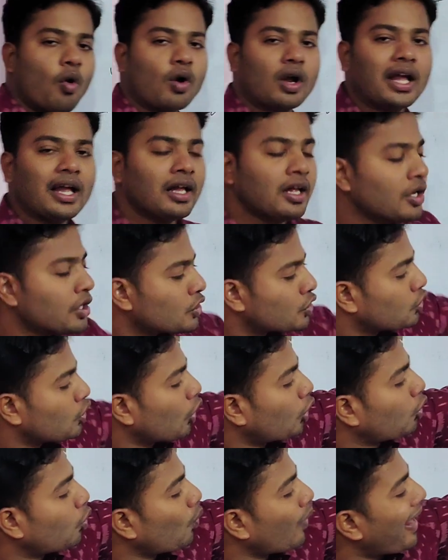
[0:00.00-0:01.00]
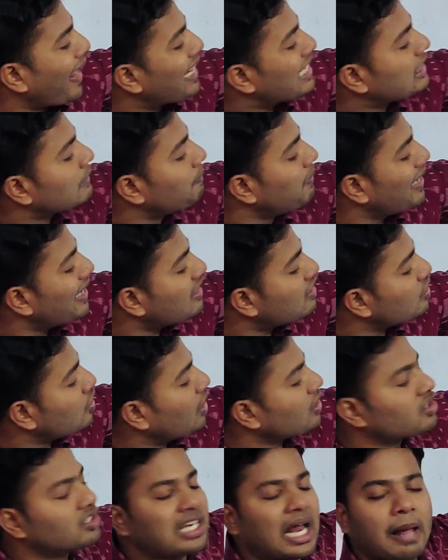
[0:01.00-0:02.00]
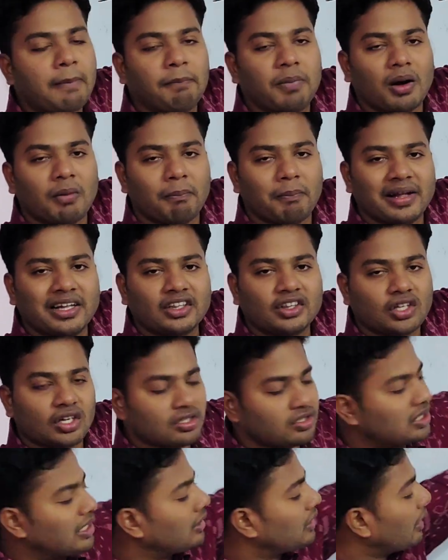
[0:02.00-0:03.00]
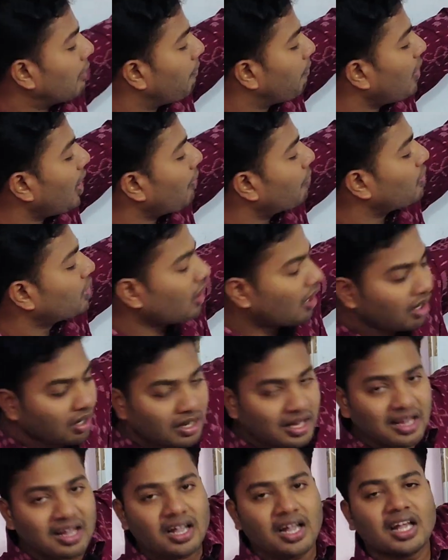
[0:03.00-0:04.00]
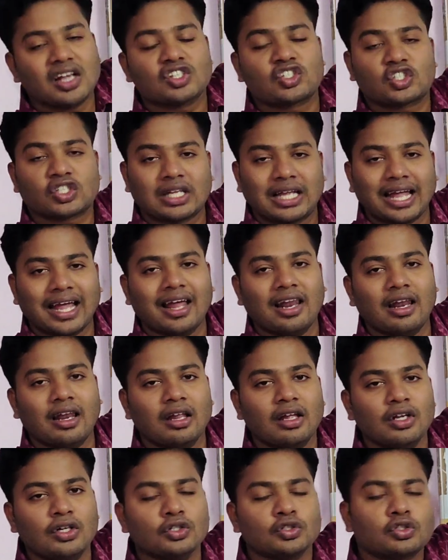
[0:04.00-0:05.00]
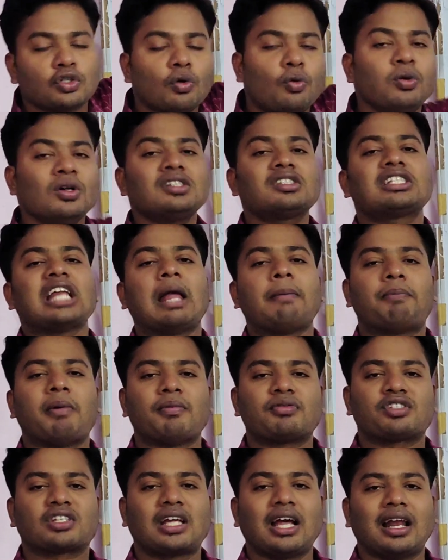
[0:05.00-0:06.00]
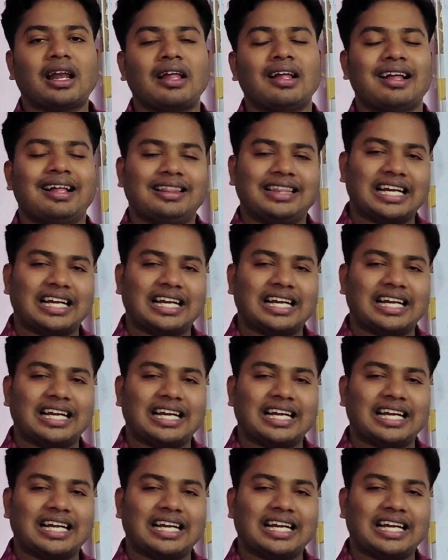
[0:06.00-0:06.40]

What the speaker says: Okay, so to explain such type of methods, they developed the scale. So which type of scale?